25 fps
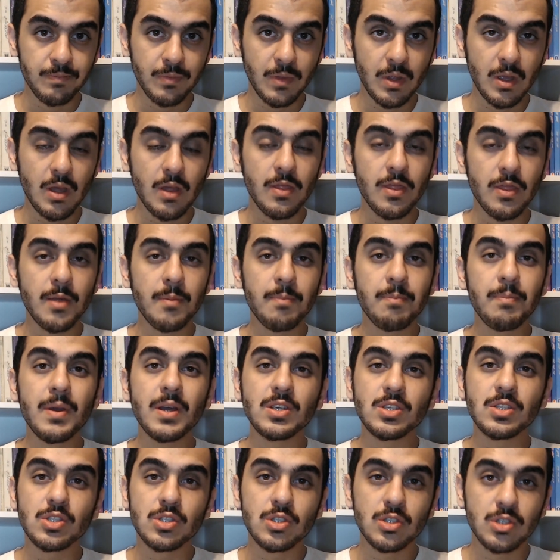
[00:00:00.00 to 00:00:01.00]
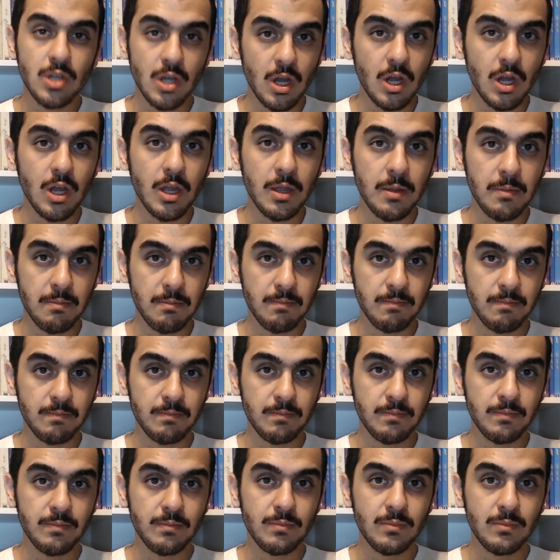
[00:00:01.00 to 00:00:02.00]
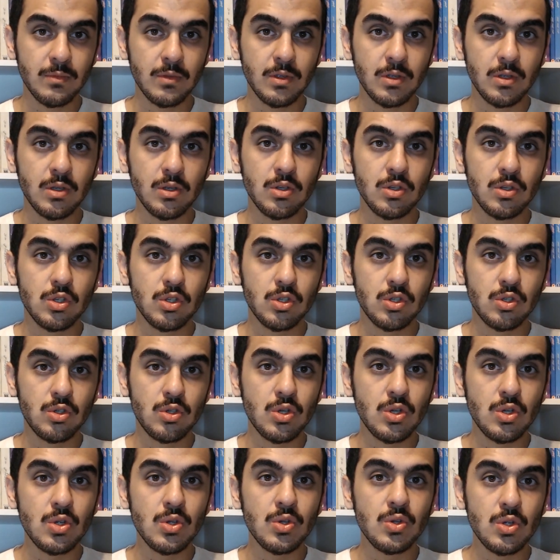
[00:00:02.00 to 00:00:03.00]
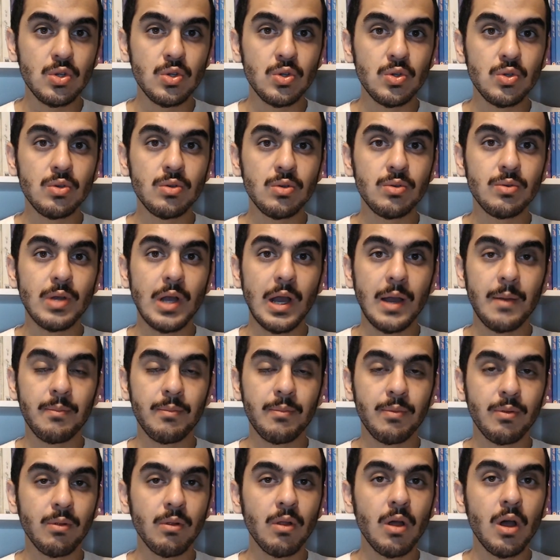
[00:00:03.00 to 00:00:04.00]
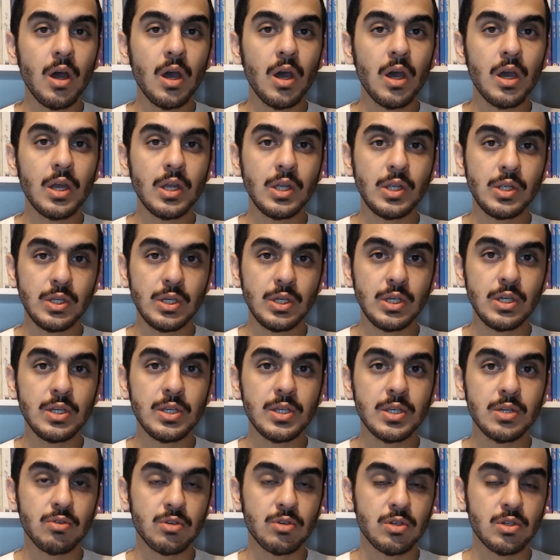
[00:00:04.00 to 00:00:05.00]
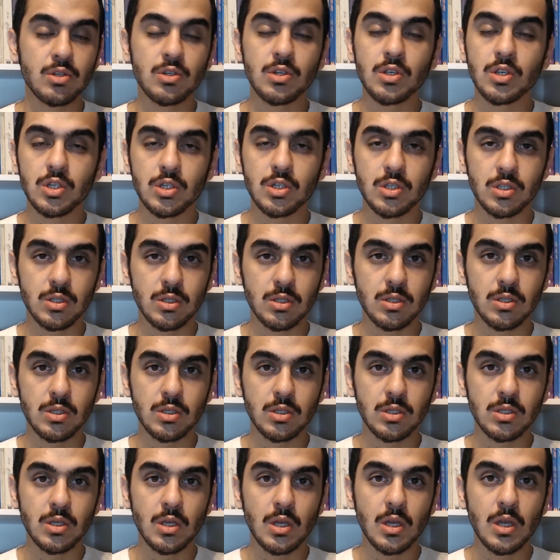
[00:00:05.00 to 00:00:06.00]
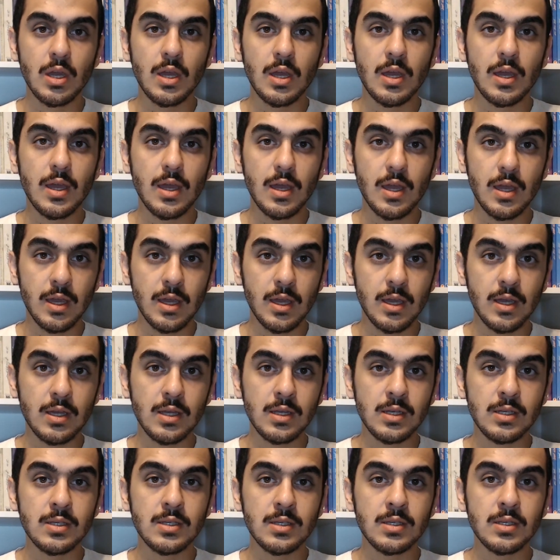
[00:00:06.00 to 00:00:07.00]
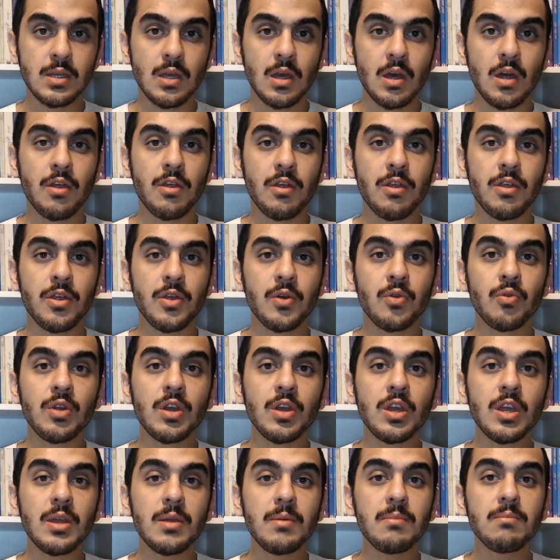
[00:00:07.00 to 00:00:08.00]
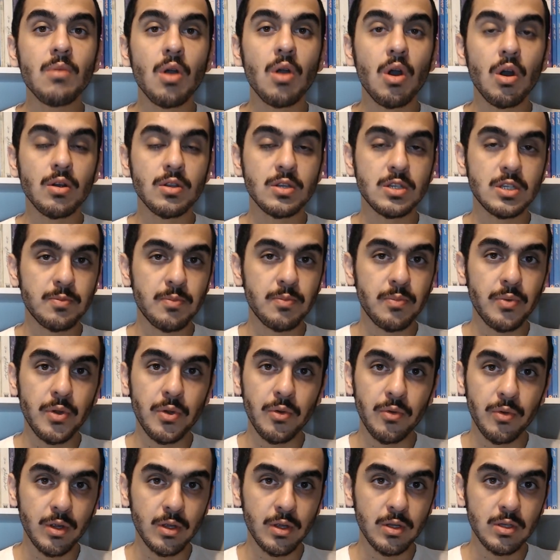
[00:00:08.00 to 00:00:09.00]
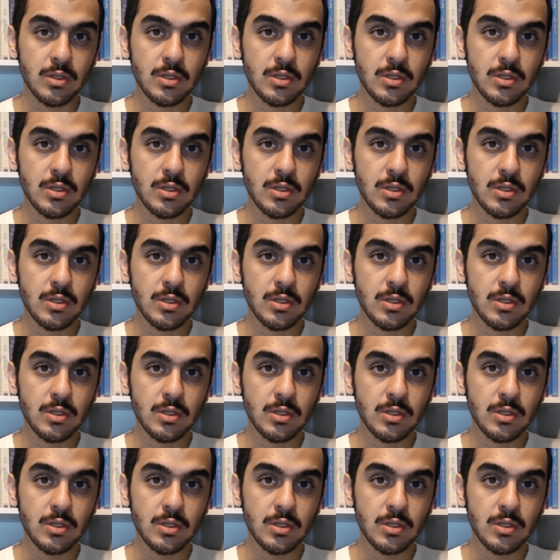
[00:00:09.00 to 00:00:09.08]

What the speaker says: The best time to apply these restrictions is a 3-month period